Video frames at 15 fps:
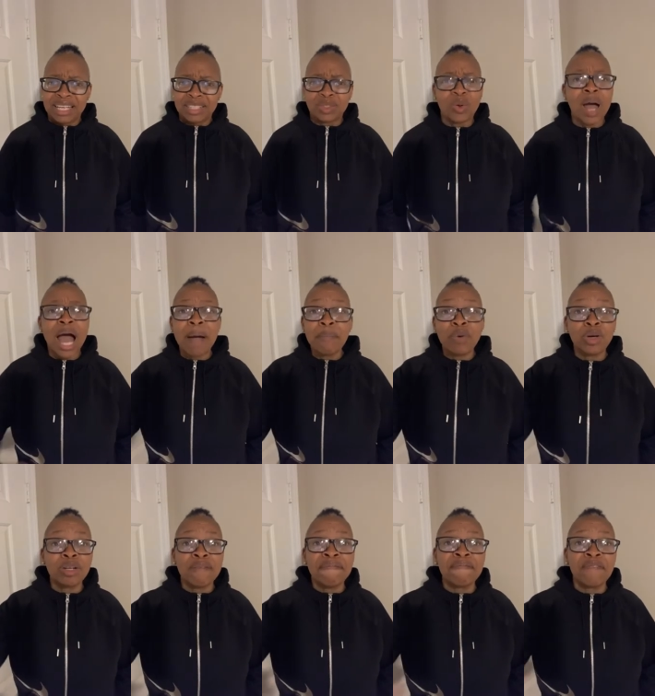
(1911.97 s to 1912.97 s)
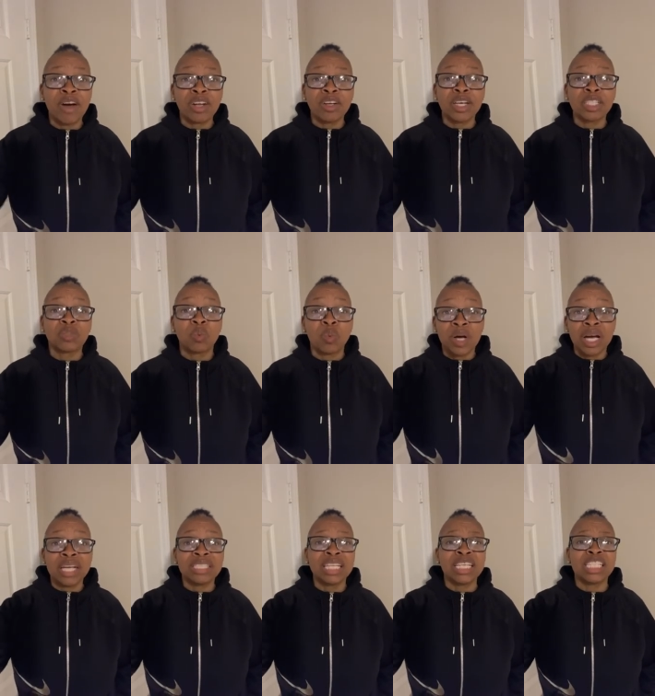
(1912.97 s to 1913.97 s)
So I'm going to follow His
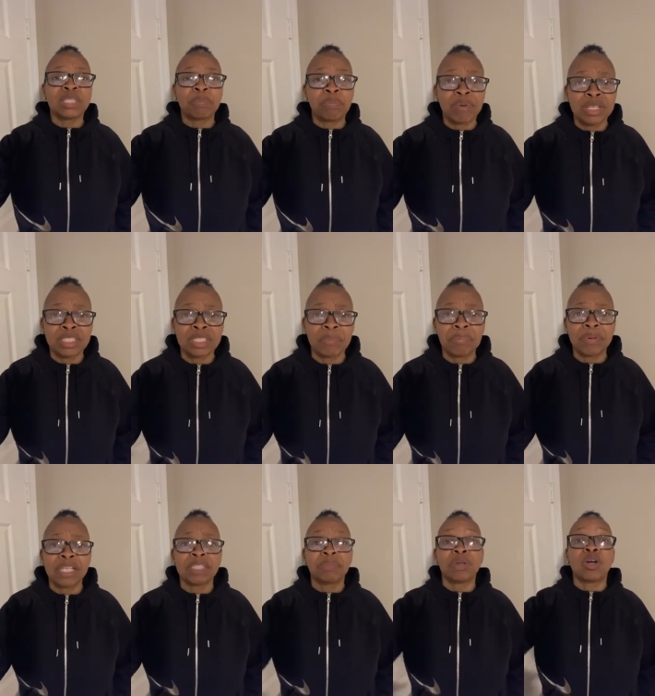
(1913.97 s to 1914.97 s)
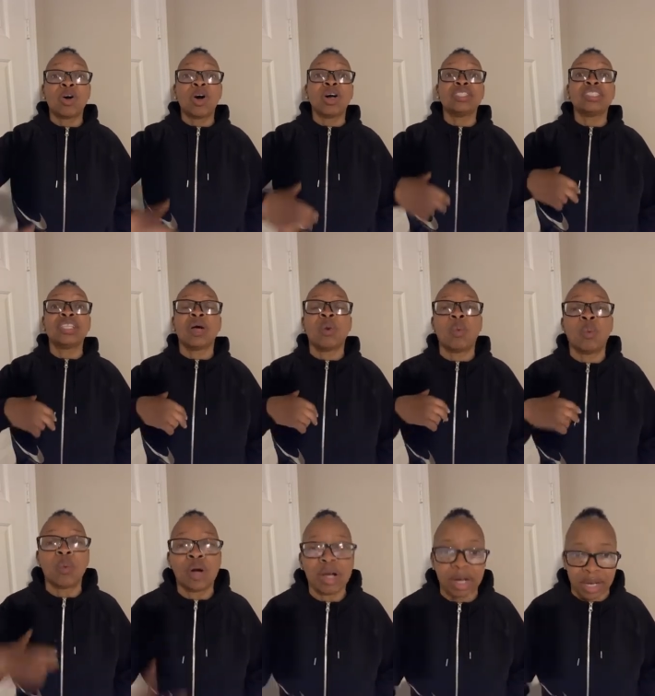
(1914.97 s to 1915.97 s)
words and His principles because they
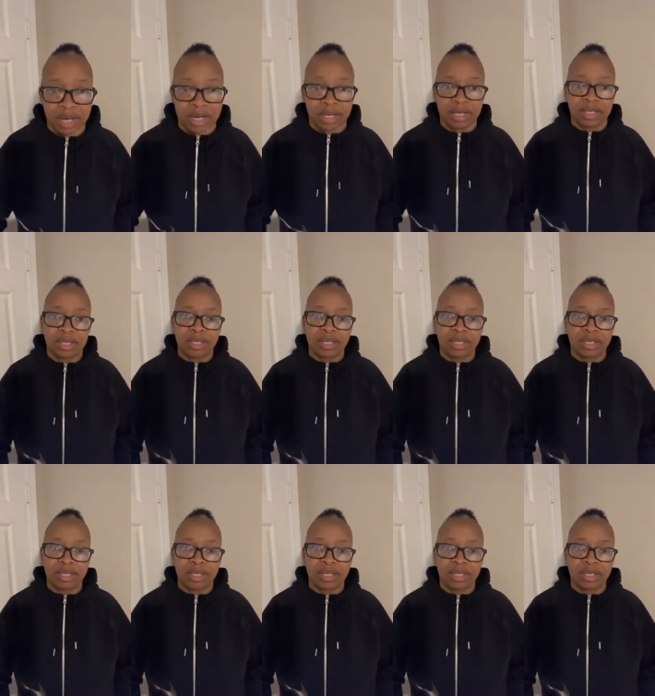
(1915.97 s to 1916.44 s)
work.